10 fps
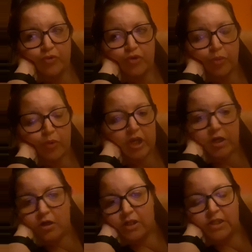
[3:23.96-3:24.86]
3
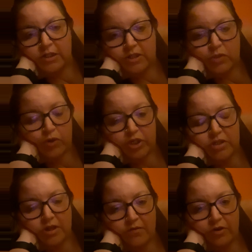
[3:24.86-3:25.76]
continents were
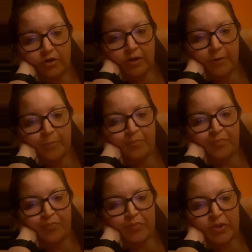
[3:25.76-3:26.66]
discovered
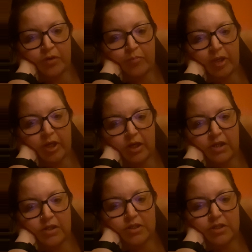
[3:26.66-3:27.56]

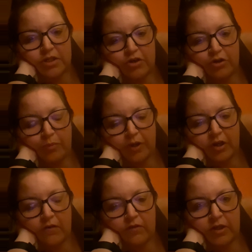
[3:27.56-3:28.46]
because Europe
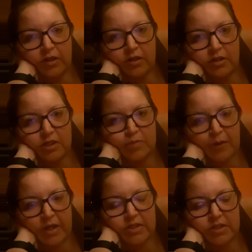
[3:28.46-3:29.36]
coveted the
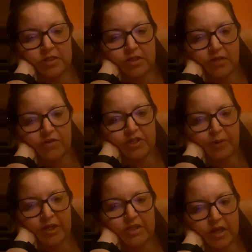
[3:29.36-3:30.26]
spices of the
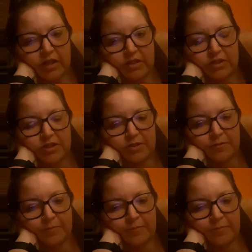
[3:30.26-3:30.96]
Spice Islands.